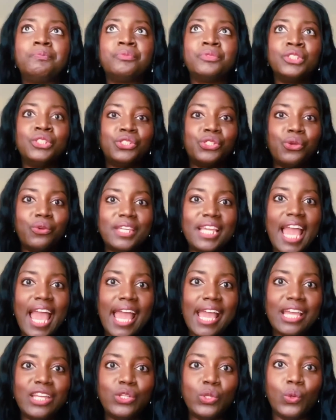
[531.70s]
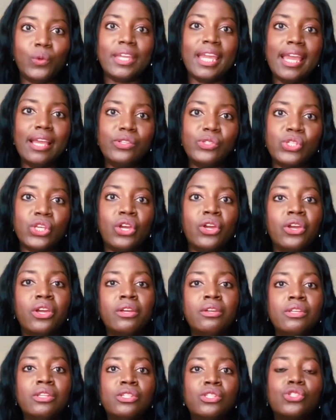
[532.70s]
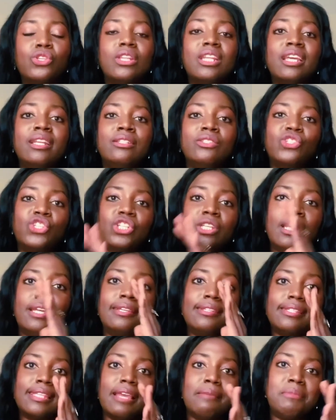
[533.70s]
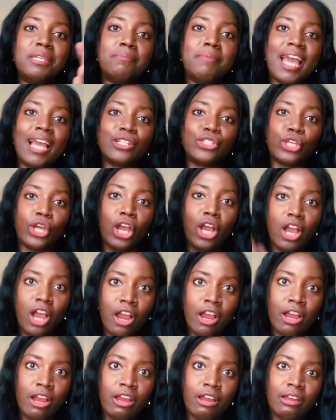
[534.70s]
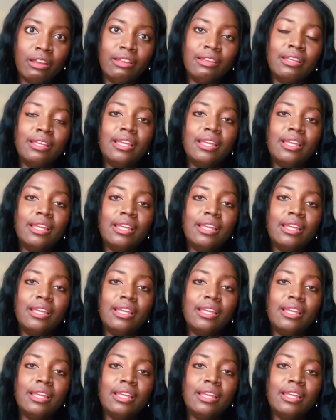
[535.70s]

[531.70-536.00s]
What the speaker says: So yay, no cancer. So then he sent me back to her,